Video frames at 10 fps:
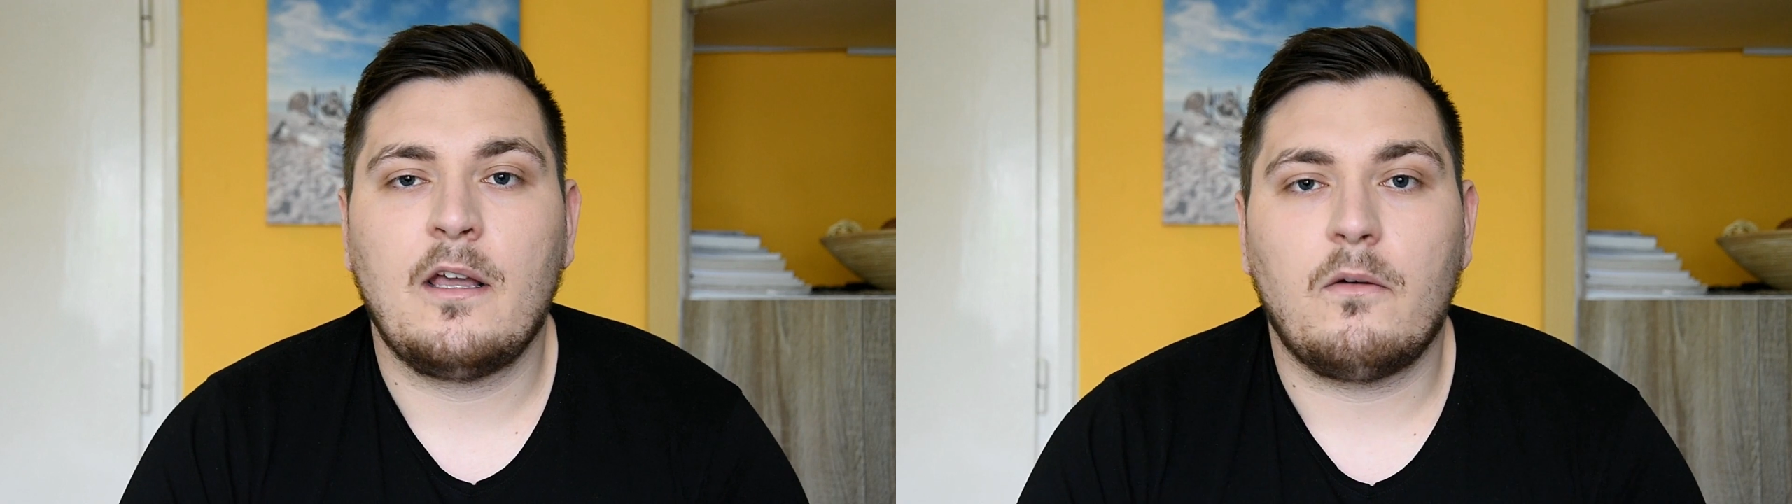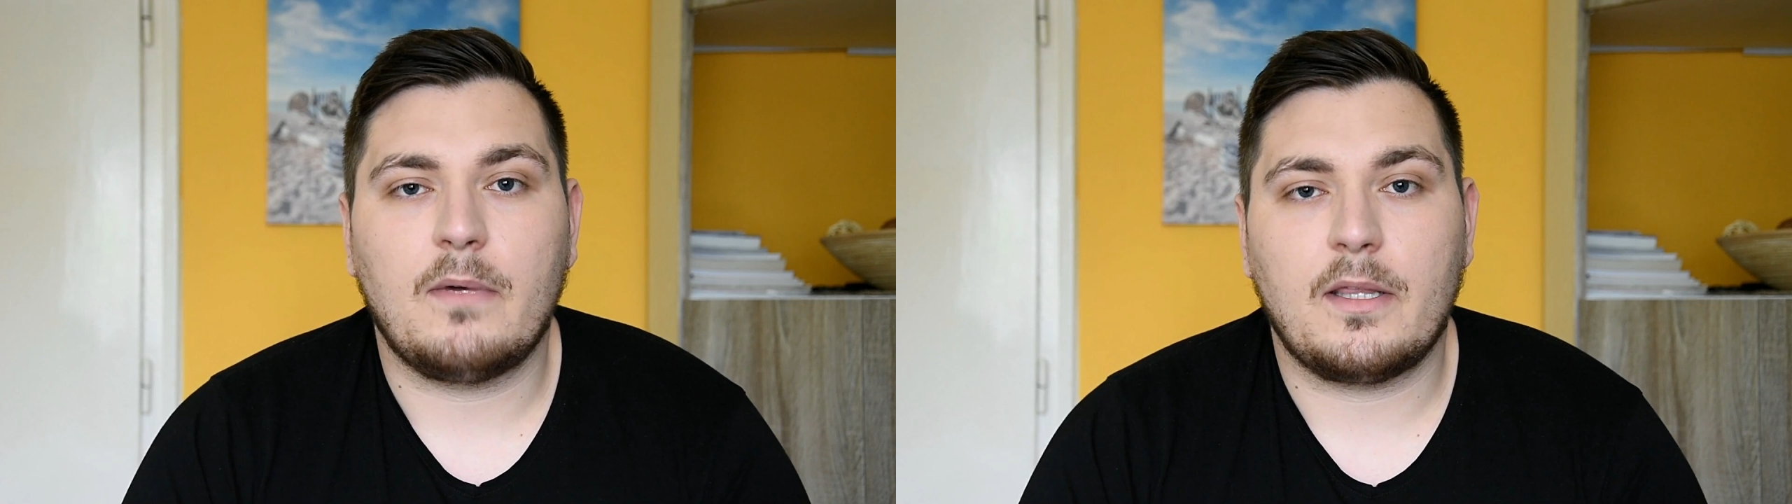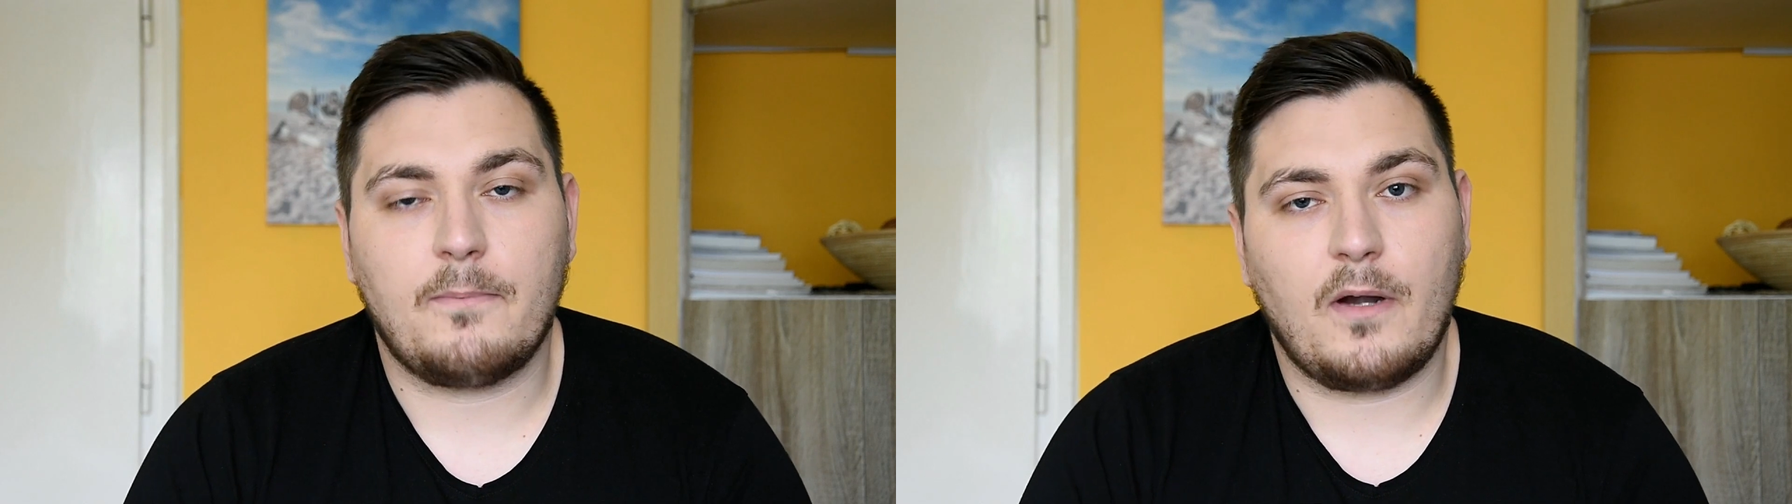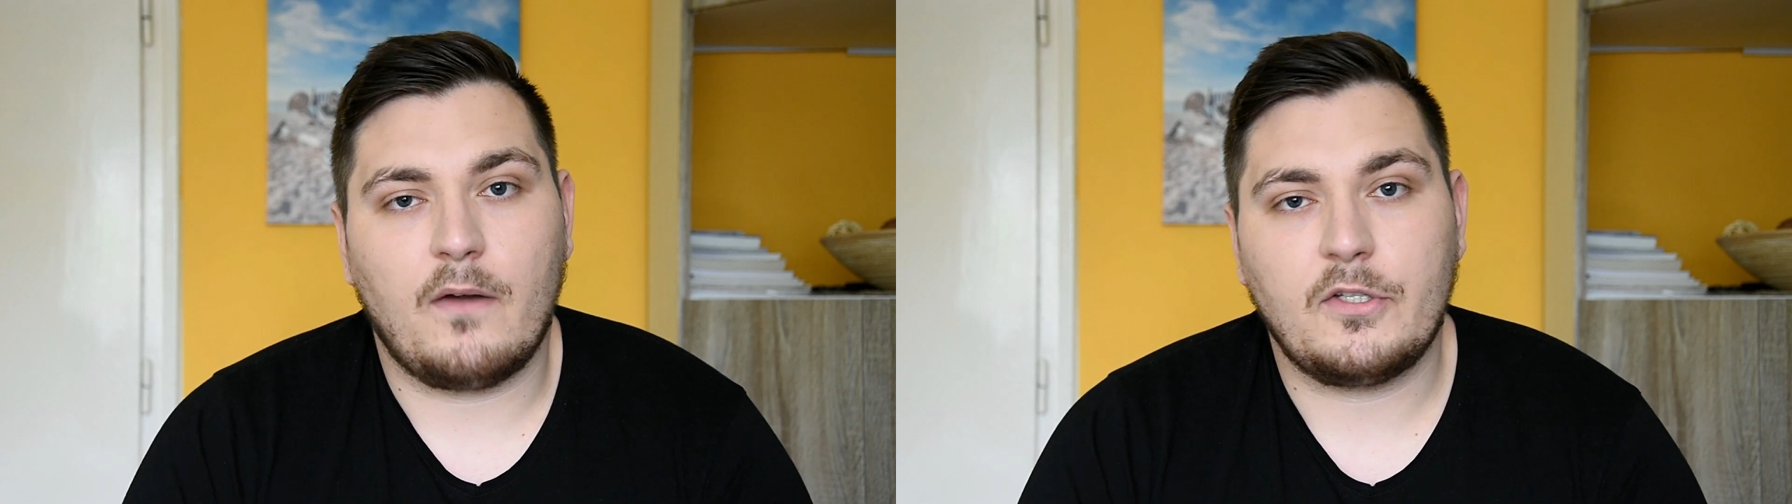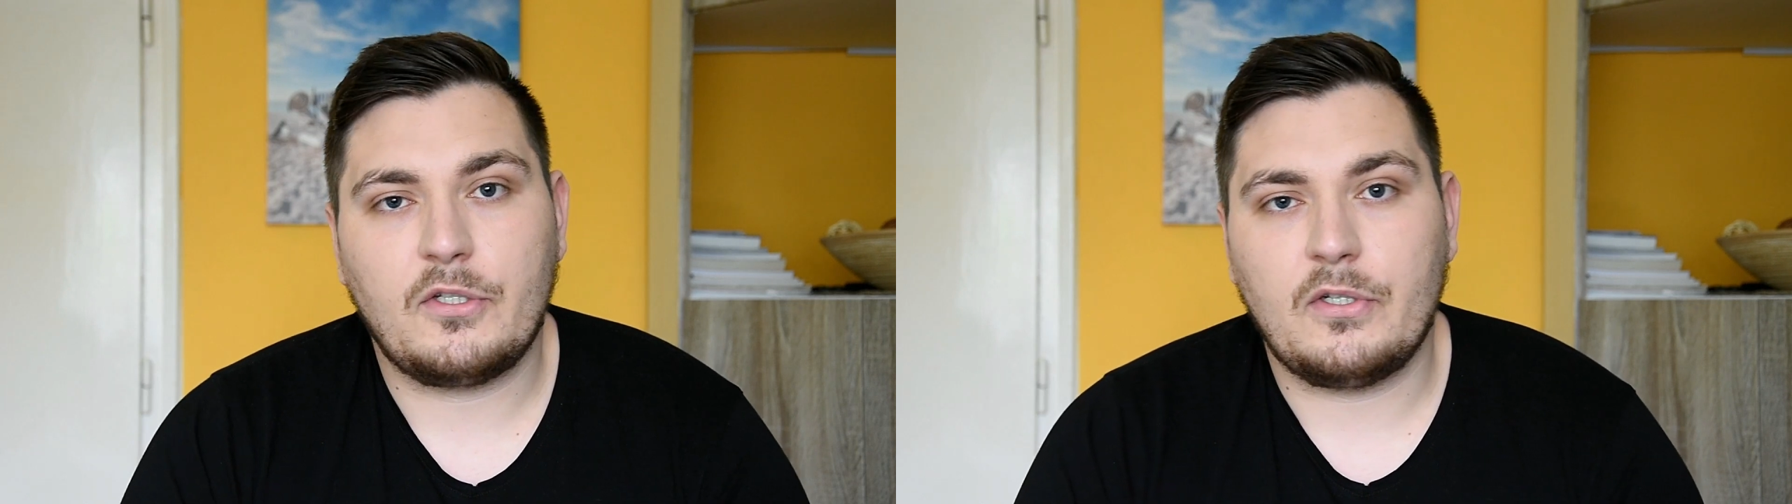with a
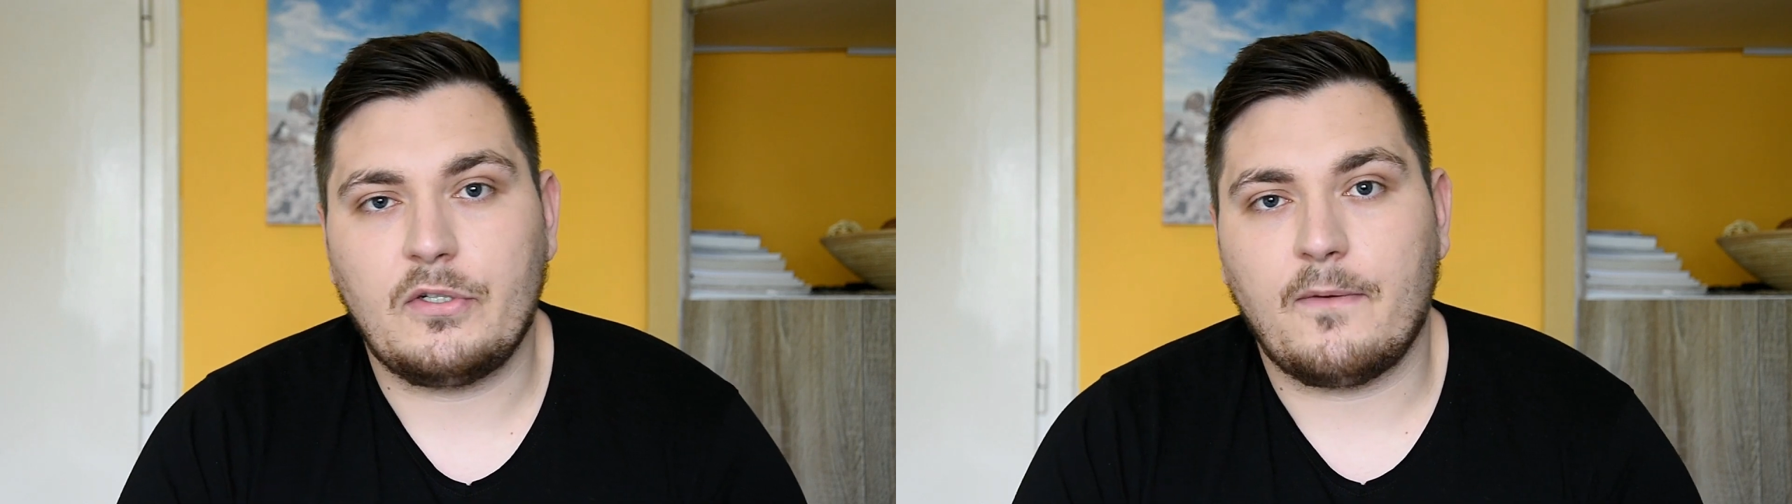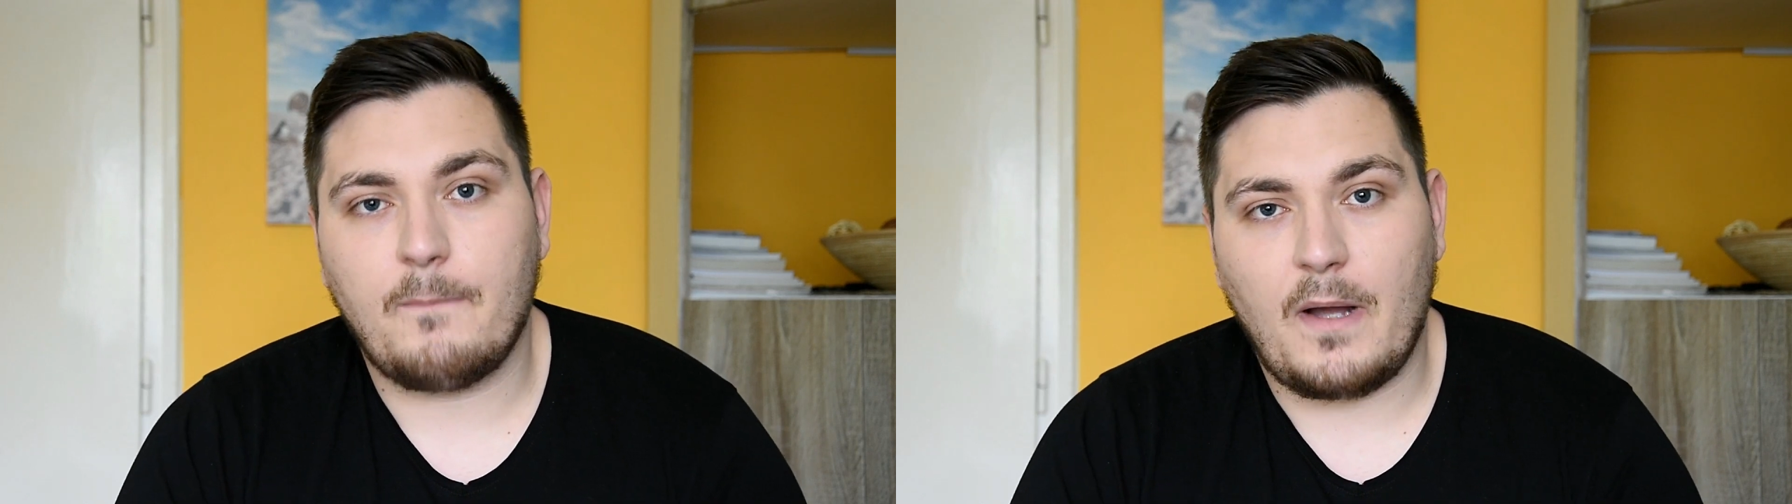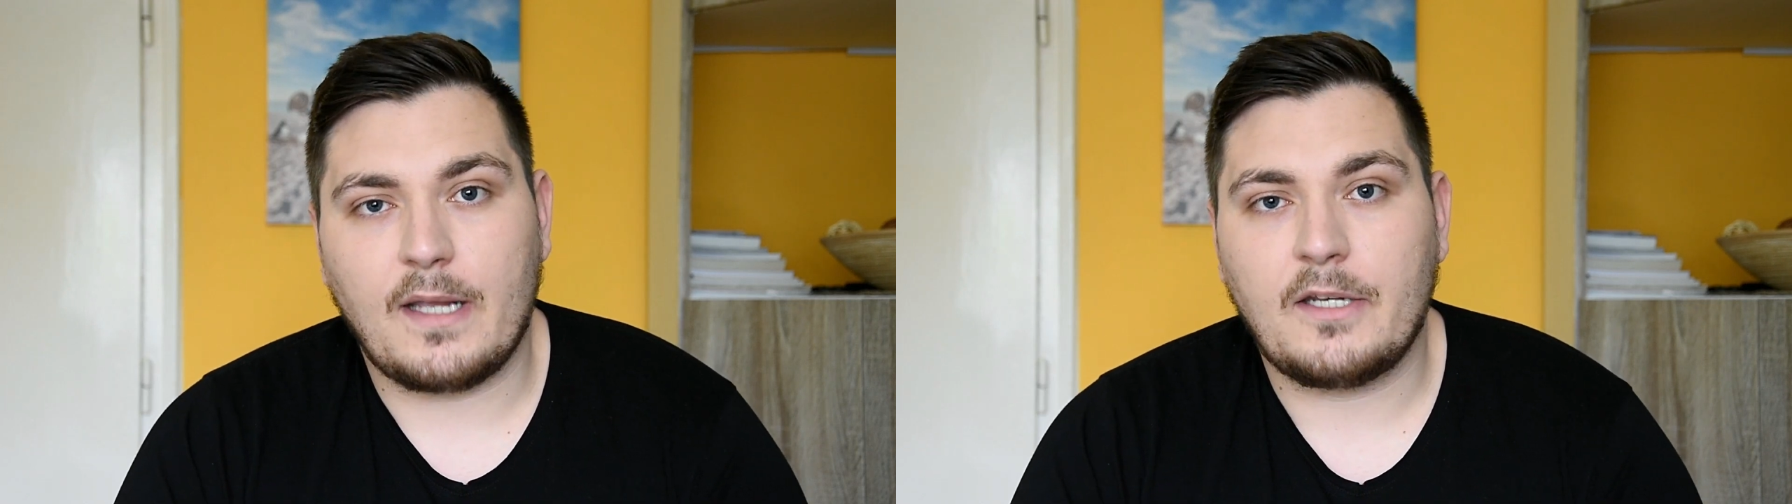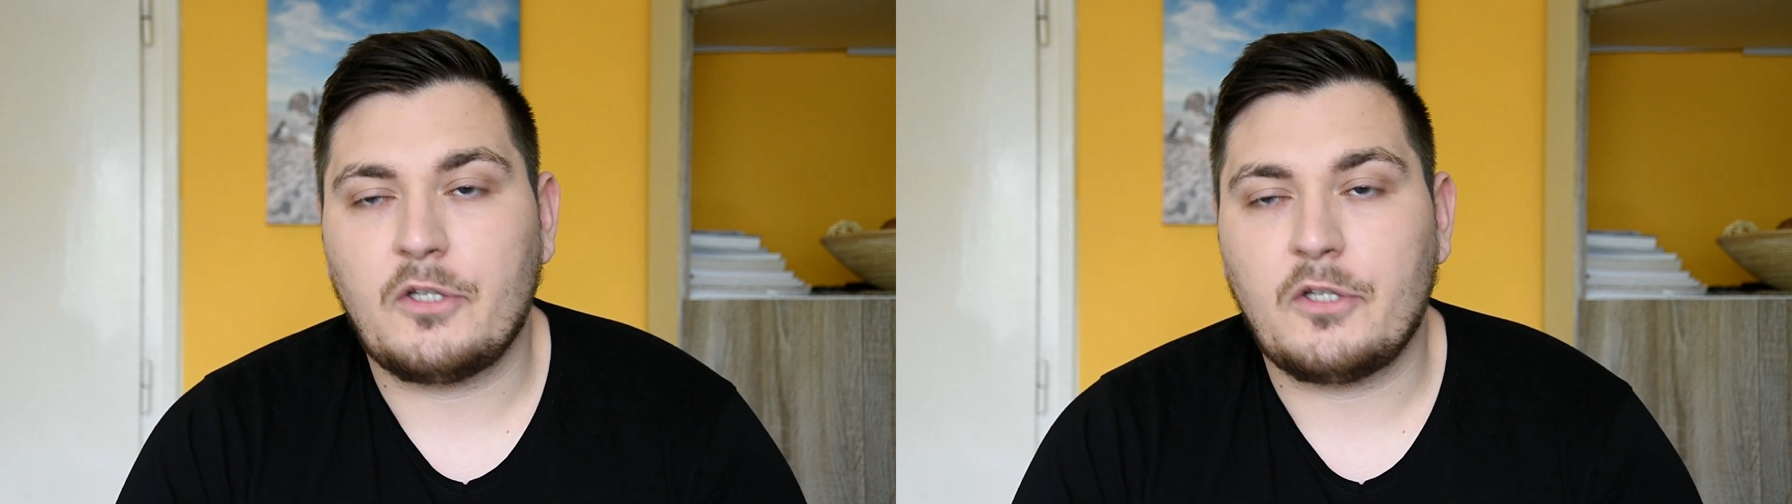private student of mine